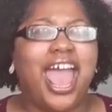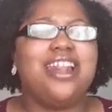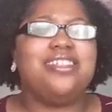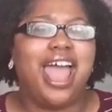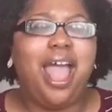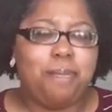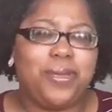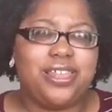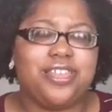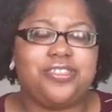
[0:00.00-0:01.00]
And that
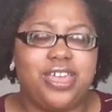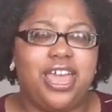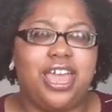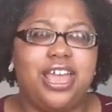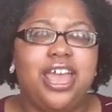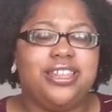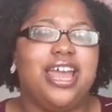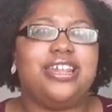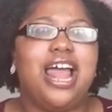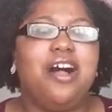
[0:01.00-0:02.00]
be the thing
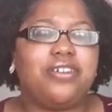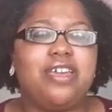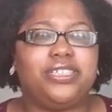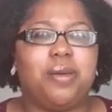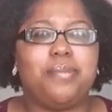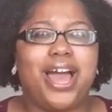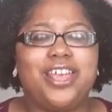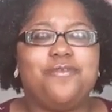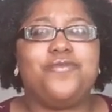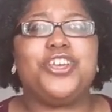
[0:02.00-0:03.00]
that now gives
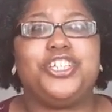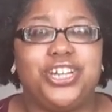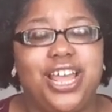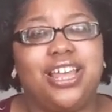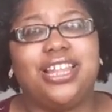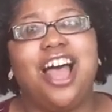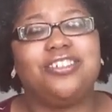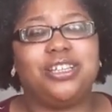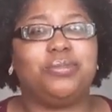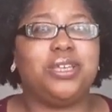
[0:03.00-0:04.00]
somebody vision, that
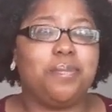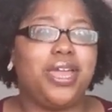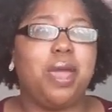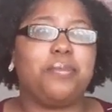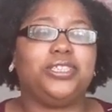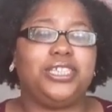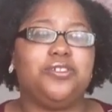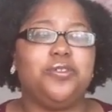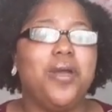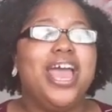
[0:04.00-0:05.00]
allows them to be able
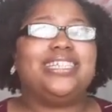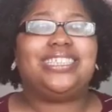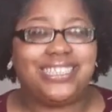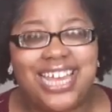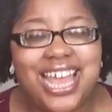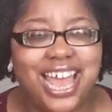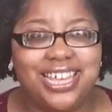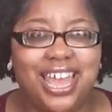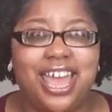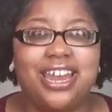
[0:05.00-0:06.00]
to see
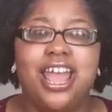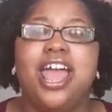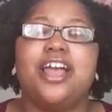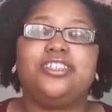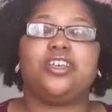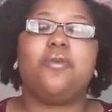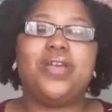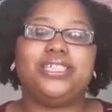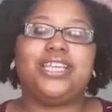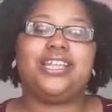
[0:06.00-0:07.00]
again. And so
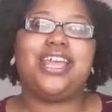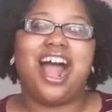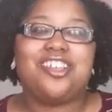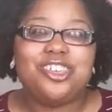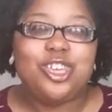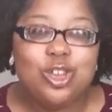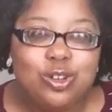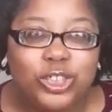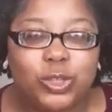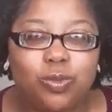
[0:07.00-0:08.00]
we see the
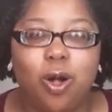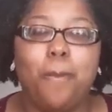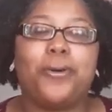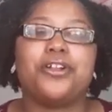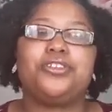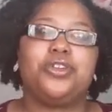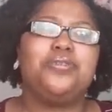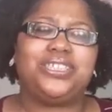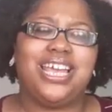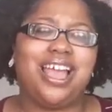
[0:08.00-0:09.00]
unusual
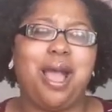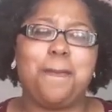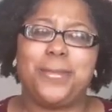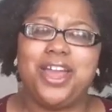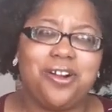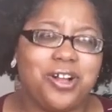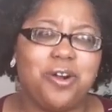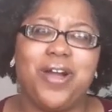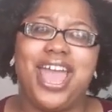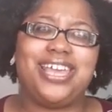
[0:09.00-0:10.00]
producing a
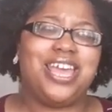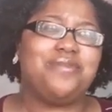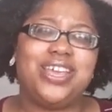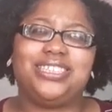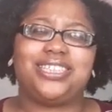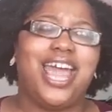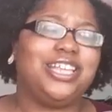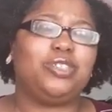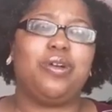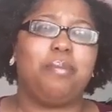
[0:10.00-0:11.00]
miracle and giving
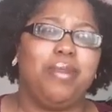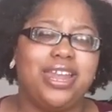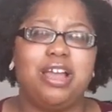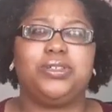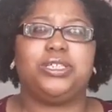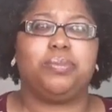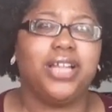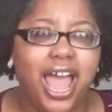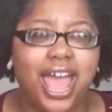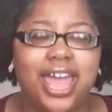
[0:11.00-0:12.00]
sight to a man that was
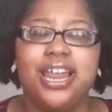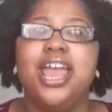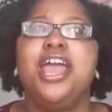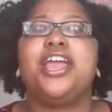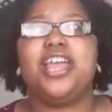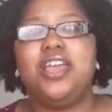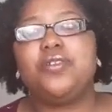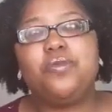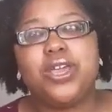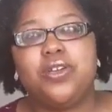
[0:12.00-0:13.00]
blind.
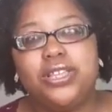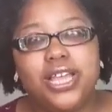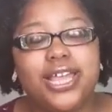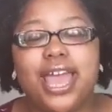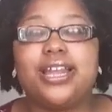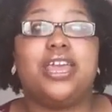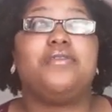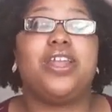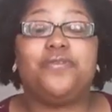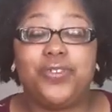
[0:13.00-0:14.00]
Even when you look at
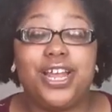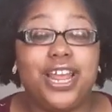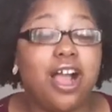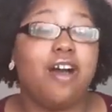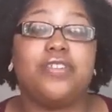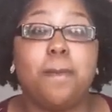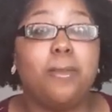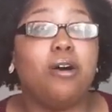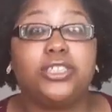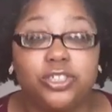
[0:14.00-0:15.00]
even the feeding of the
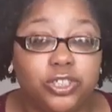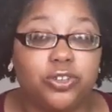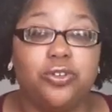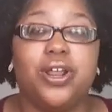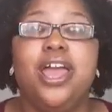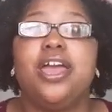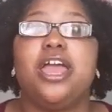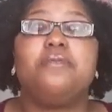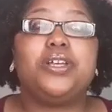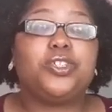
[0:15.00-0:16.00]
multitude,
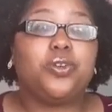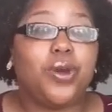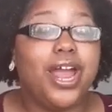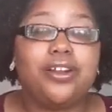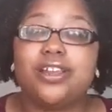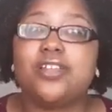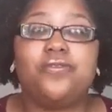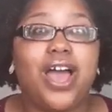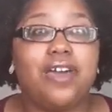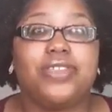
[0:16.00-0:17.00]
it was greater than
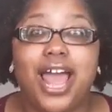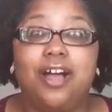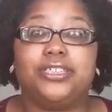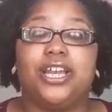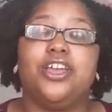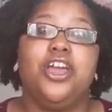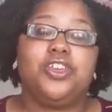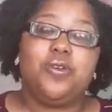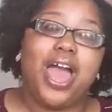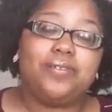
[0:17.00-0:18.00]
5,000.
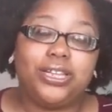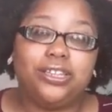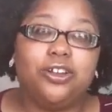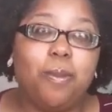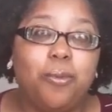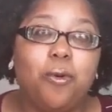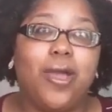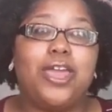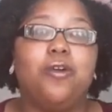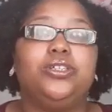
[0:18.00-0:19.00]
You have a little
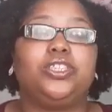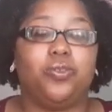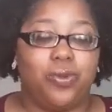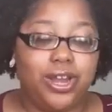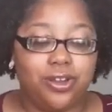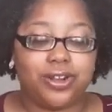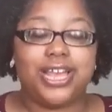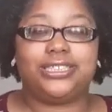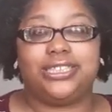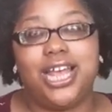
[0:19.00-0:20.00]
boy who surrendered
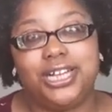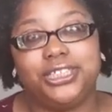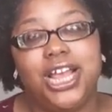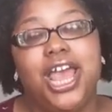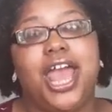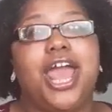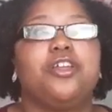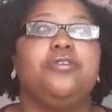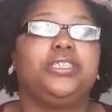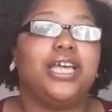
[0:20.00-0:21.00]
his lunch
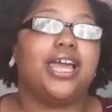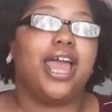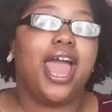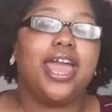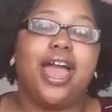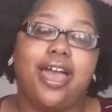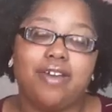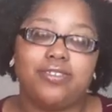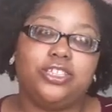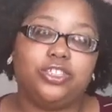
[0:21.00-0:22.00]
and who said, hey, I
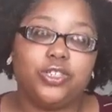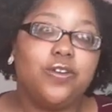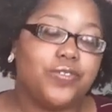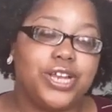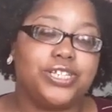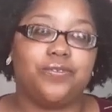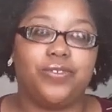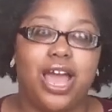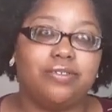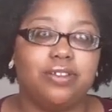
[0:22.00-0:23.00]
have these two fish and
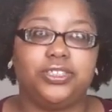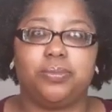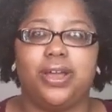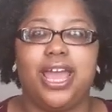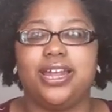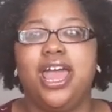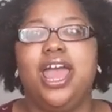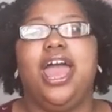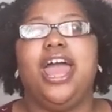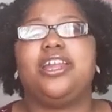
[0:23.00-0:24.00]
five loaves of bread bread
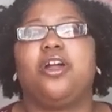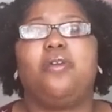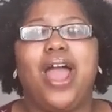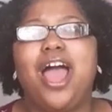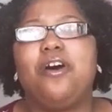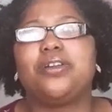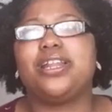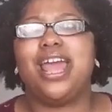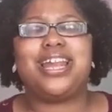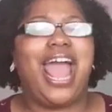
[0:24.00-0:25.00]
and the
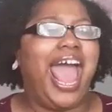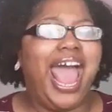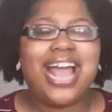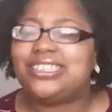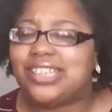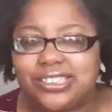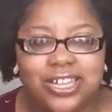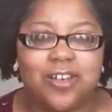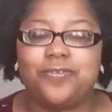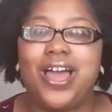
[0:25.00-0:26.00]
crowd in excess of